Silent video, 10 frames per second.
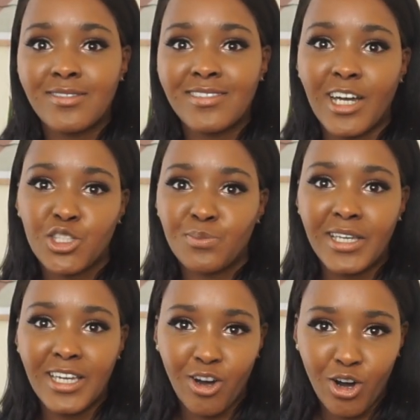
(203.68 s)
touch
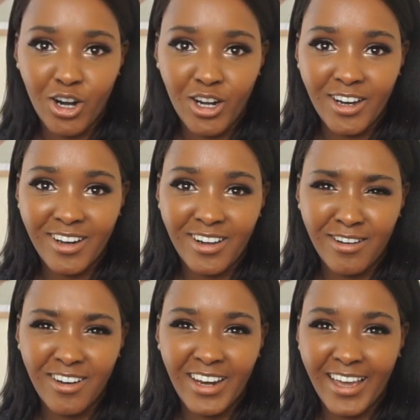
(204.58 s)
me or,
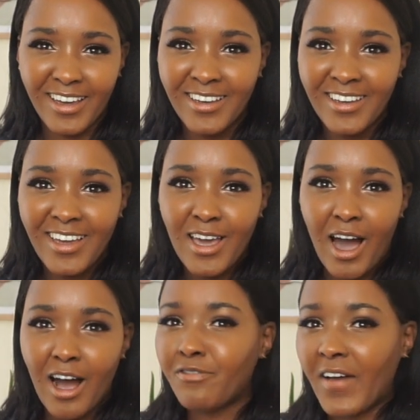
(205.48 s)
or like
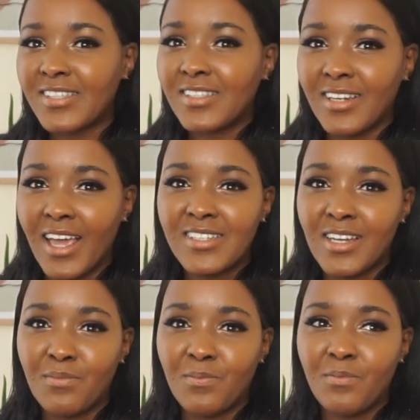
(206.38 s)
are
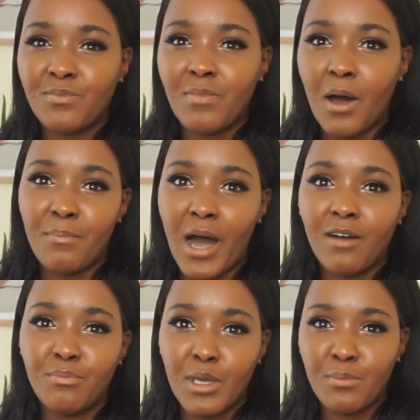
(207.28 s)
fascinated
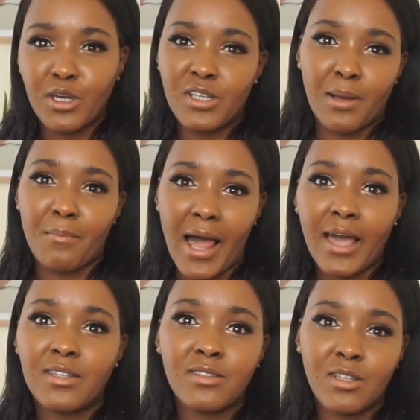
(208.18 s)
about me because I'm
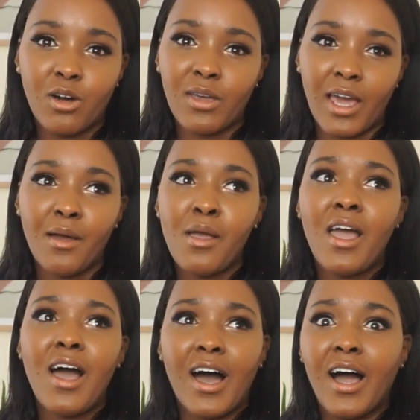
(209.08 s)
black. So yeah,
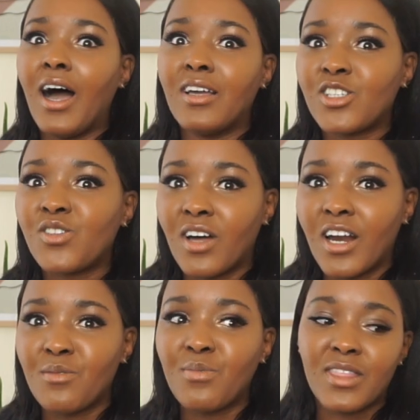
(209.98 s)
I uh, just thought
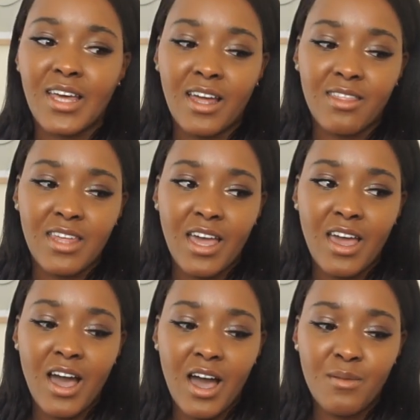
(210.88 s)
I'd put that out
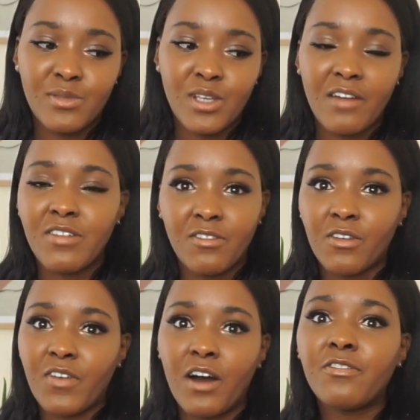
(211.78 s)
there. Um, so I've never
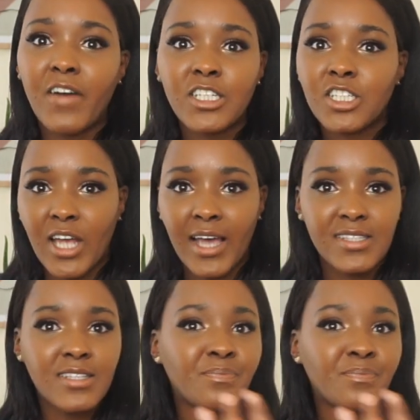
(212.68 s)
felt fetishized